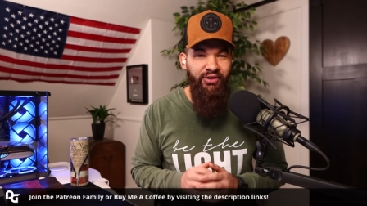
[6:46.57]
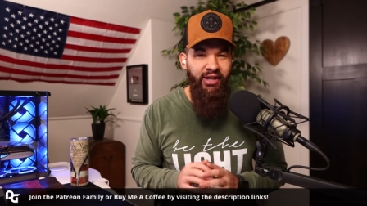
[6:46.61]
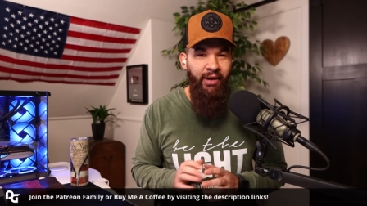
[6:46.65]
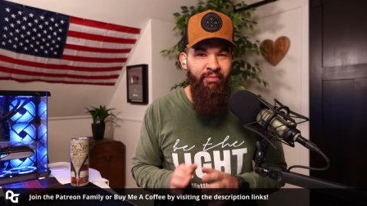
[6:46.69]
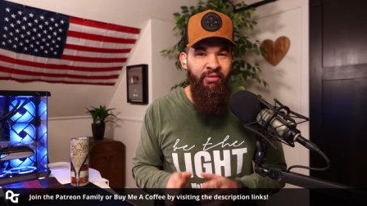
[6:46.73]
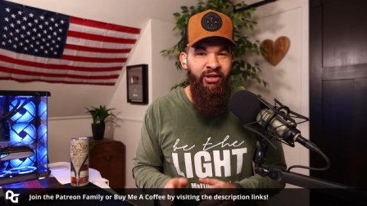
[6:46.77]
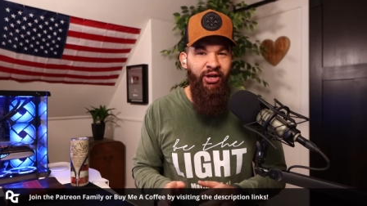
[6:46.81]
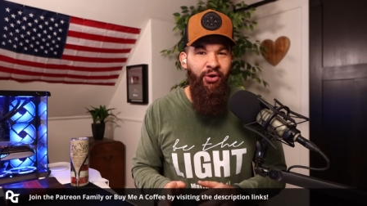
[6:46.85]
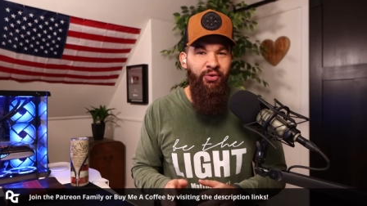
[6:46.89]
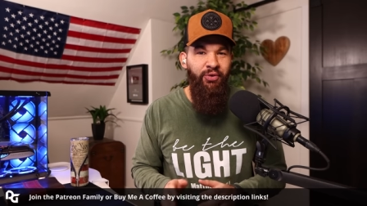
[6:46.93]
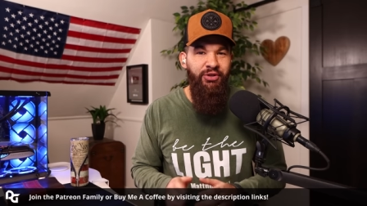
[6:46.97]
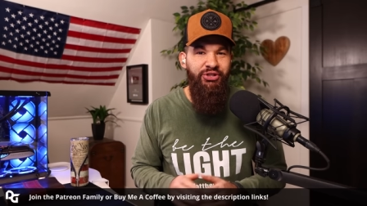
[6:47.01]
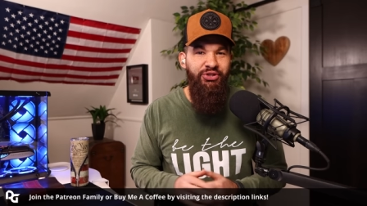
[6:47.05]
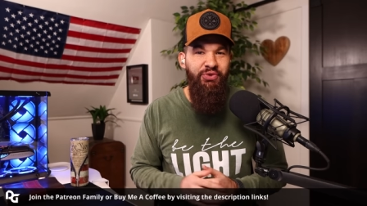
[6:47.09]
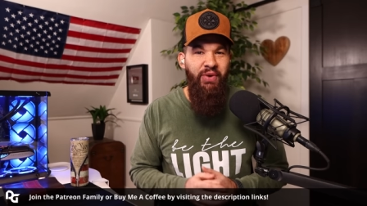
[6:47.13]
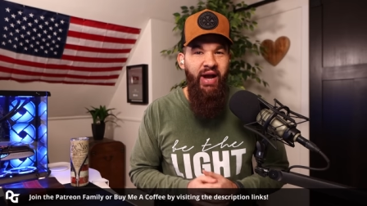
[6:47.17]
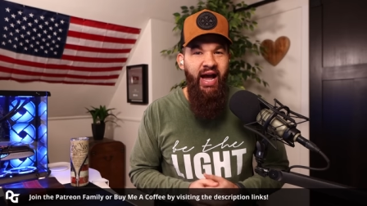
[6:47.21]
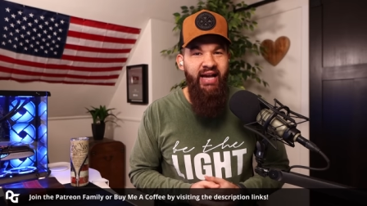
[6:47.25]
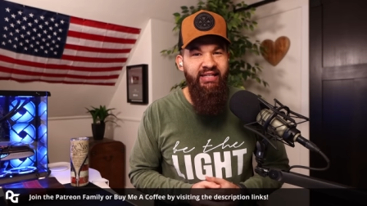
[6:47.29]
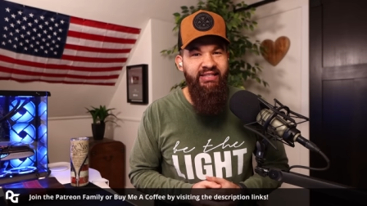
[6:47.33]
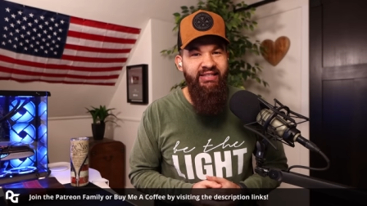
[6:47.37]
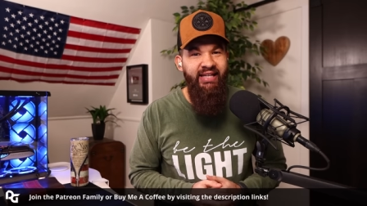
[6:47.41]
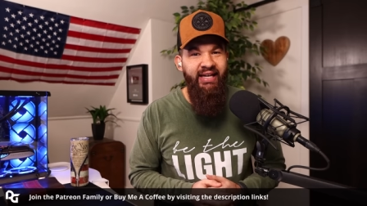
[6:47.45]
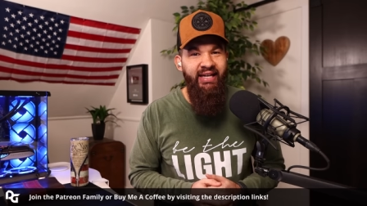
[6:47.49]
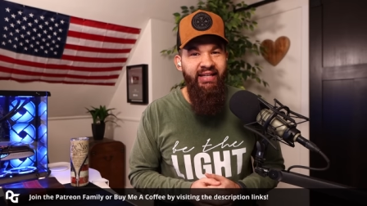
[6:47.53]
Let me know what you
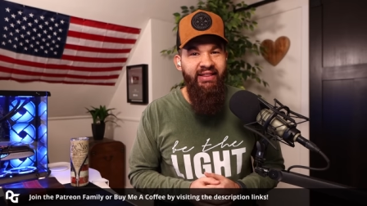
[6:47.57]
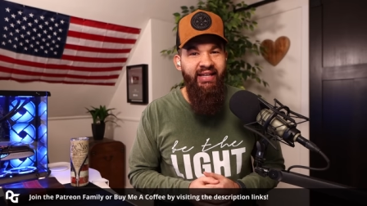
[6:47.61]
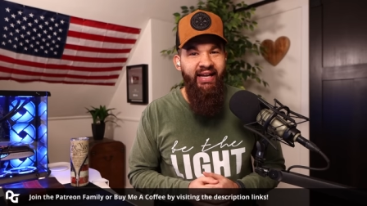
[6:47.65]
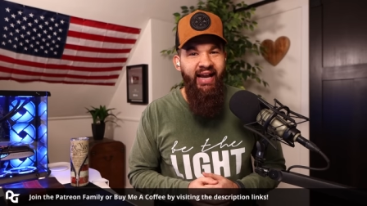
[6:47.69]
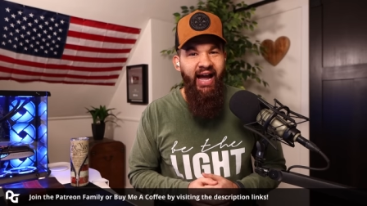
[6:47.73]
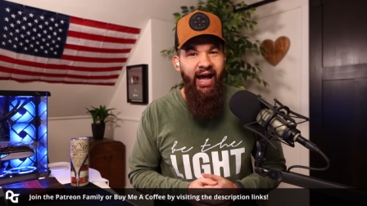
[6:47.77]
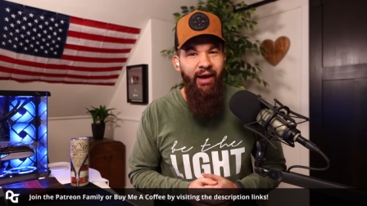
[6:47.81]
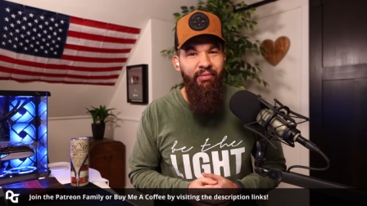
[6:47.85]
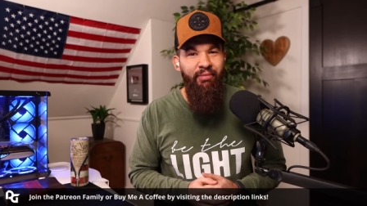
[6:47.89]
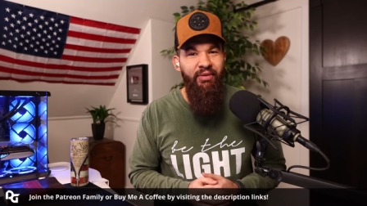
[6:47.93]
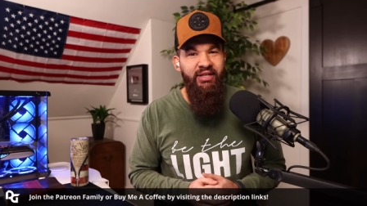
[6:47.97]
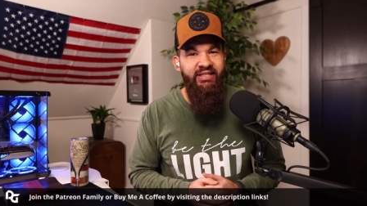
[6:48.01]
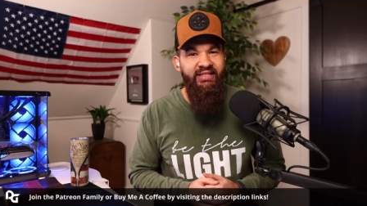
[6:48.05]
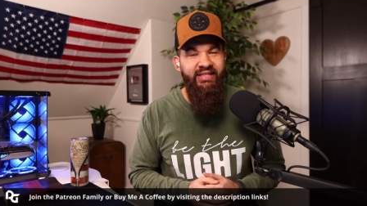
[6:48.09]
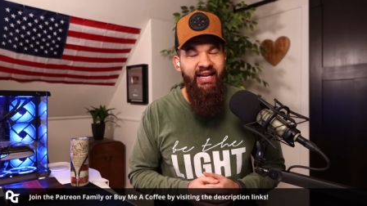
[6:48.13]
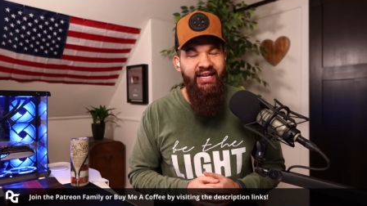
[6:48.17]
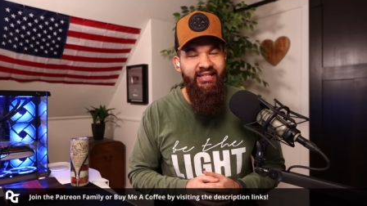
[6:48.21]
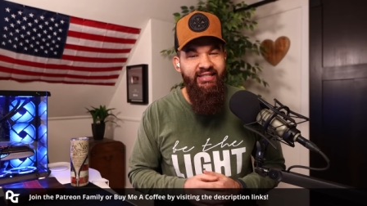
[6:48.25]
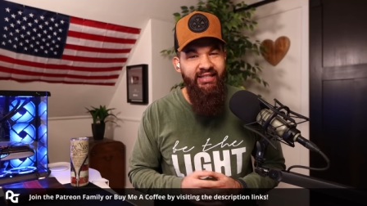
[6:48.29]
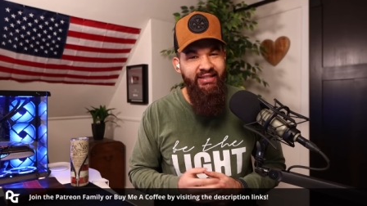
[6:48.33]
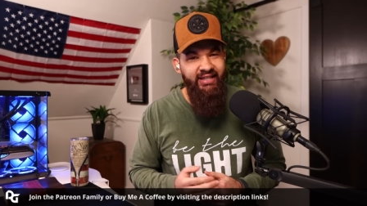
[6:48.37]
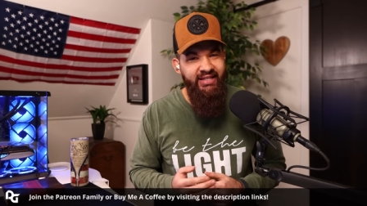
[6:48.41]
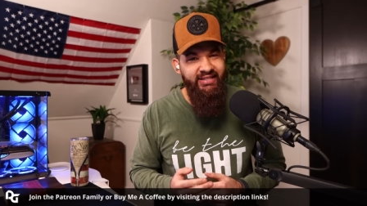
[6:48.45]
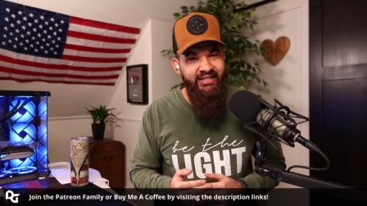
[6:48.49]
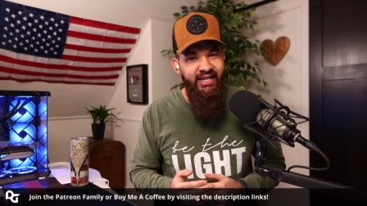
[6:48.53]
guys think in the comment
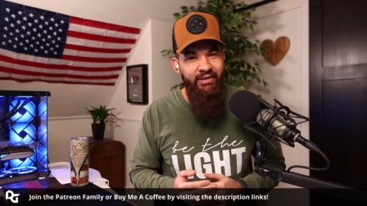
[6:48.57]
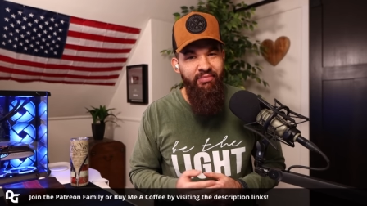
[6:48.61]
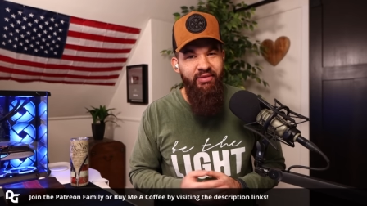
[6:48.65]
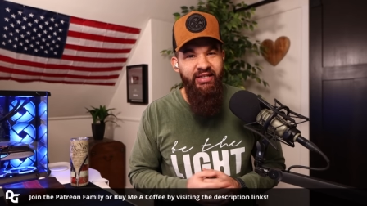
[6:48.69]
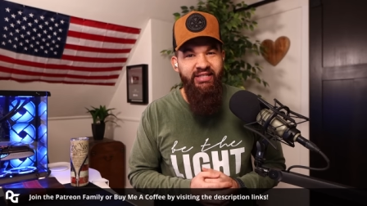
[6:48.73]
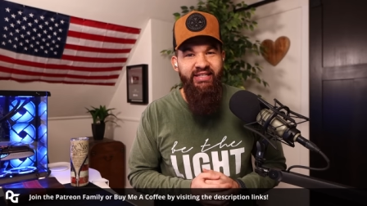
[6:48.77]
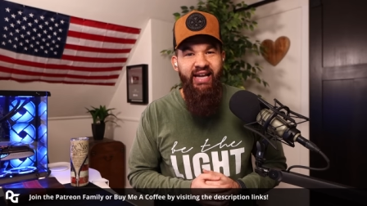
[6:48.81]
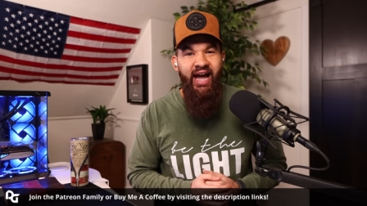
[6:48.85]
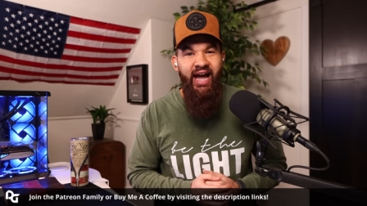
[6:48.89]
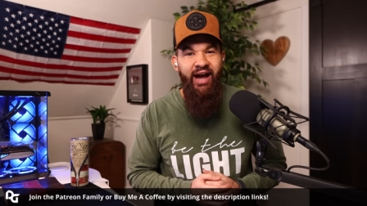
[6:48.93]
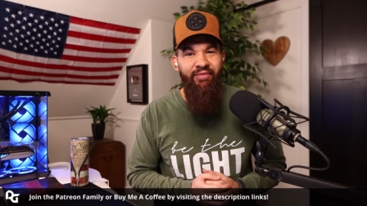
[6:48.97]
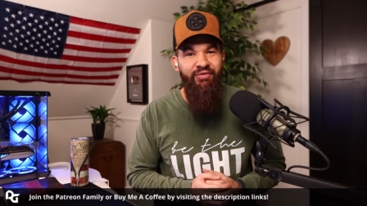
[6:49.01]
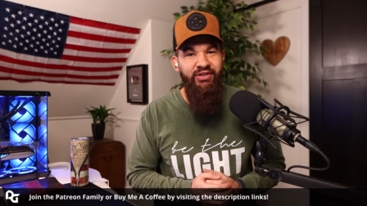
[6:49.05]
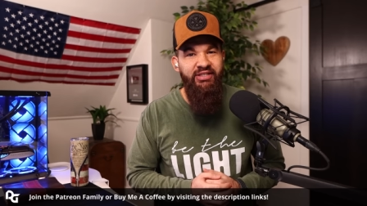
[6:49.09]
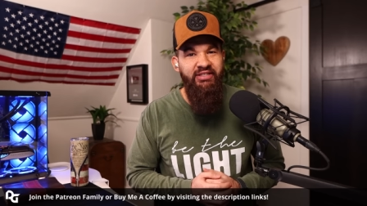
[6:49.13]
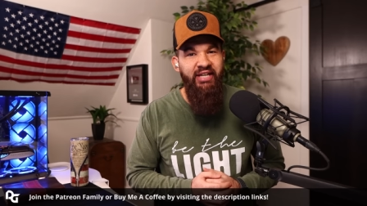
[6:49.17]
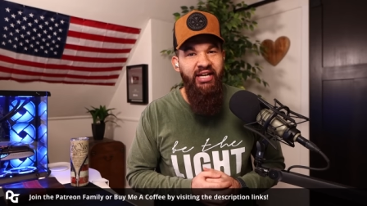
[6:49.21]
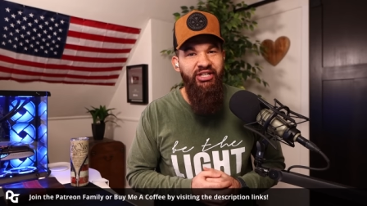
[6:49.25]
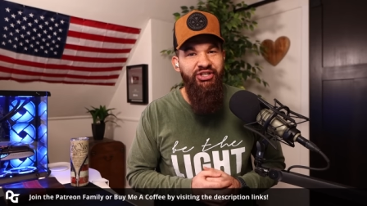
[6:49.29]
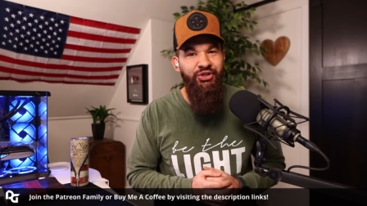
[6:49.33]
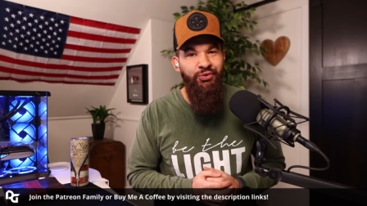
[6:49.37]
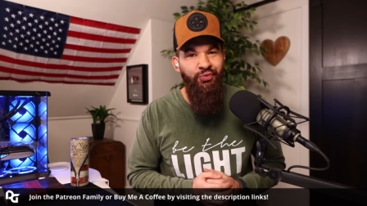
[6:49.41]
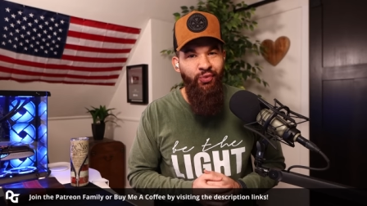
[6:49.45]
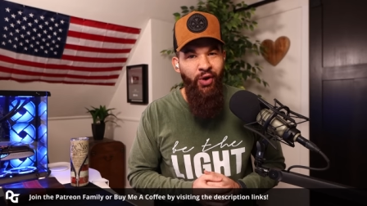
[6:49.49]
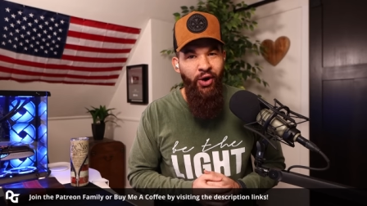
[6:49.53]
section. Let's keep this
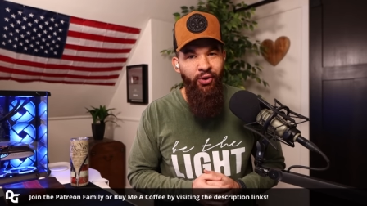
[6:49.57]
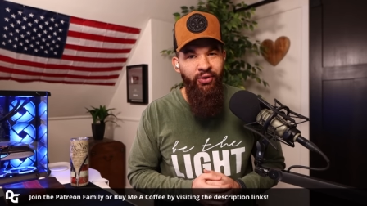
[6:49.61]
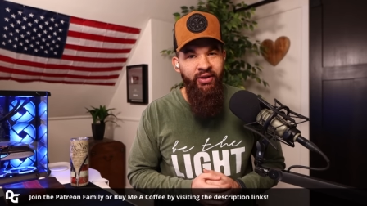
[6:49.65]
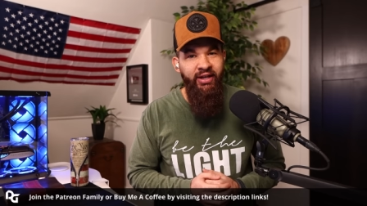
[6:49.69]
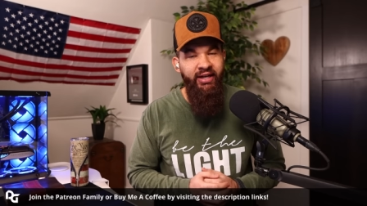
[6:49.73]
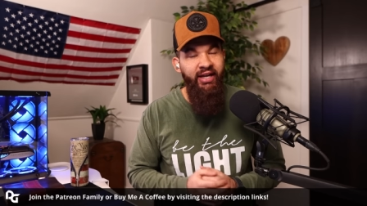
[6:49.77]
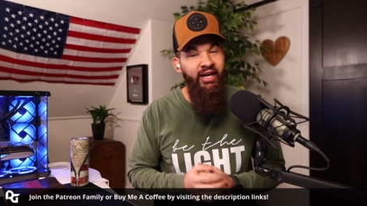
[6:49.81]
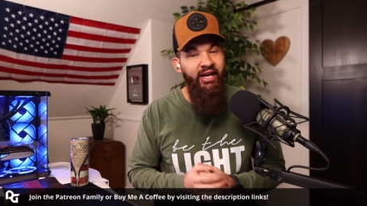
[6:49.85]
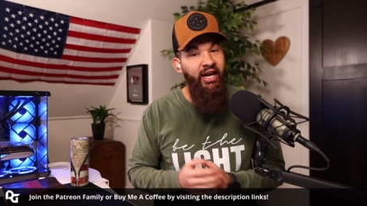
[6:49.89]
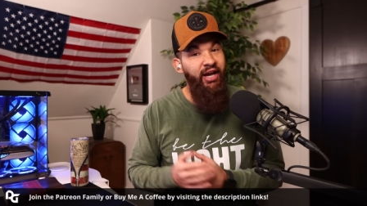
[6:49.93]
conversation rolling.